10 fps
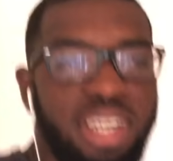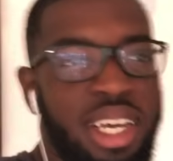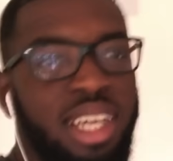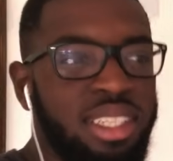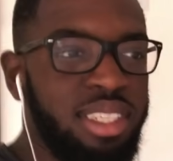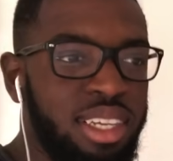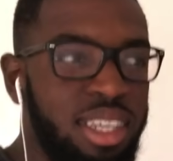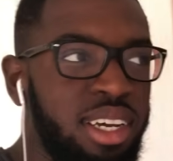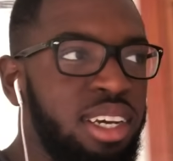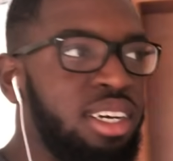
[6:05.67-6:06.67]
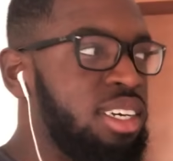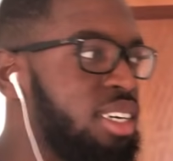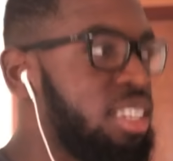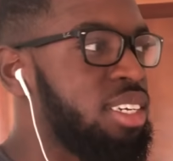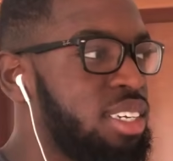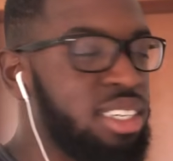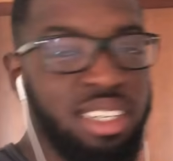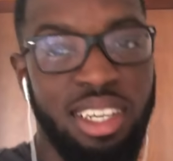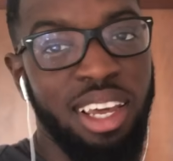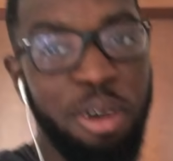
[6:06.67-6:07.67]
And uh,
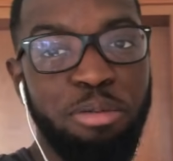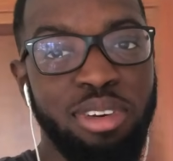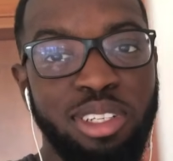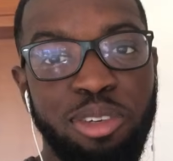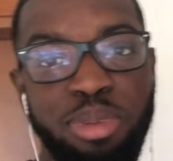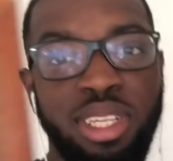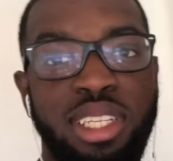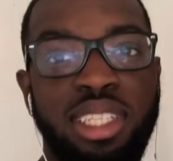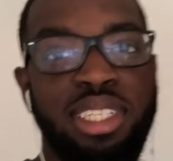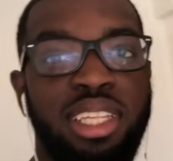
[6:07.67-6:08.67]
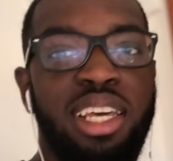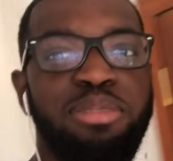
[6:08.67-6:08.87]
yeah, hopefully, it should be a decent day.